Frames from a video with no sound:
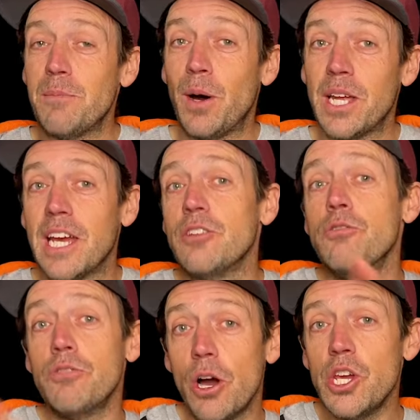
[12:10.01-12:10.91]
money and you
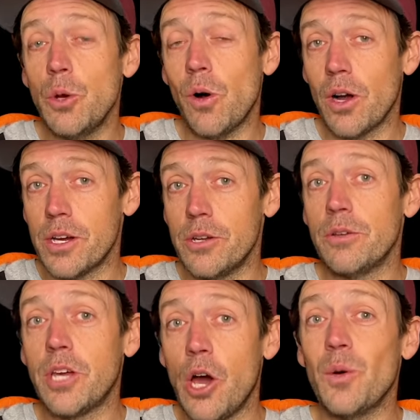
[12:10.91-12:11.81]
know you are going to
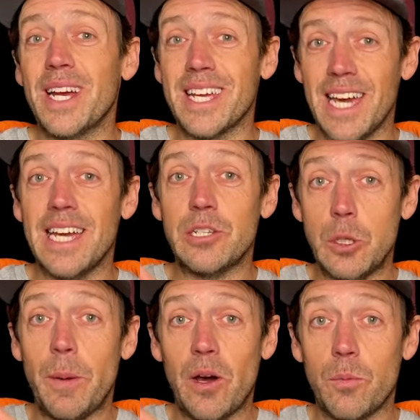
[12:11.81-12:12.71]
go and get into
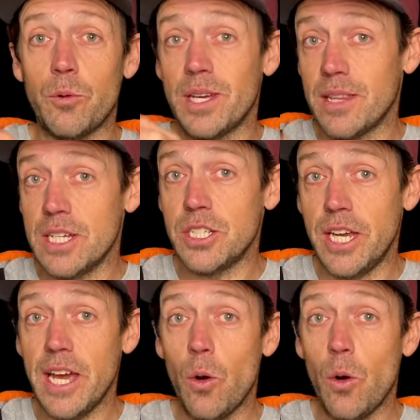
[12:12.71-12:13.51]
paddleboarding this year,